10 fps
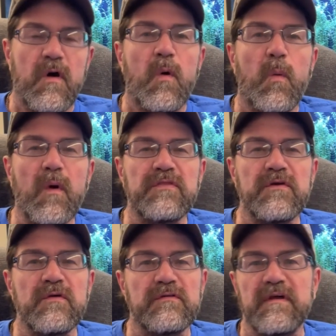Whether
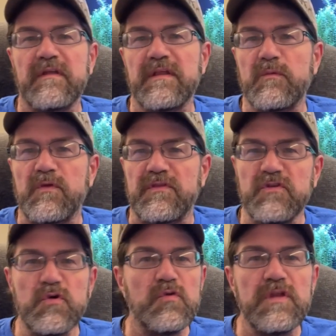you're dealing with
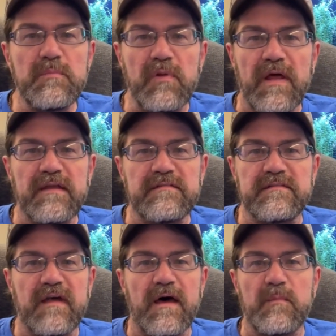newly planted
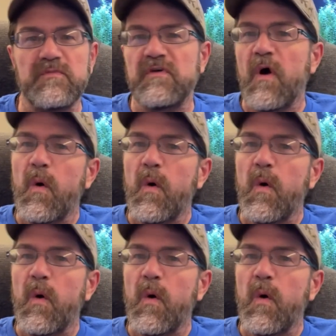stems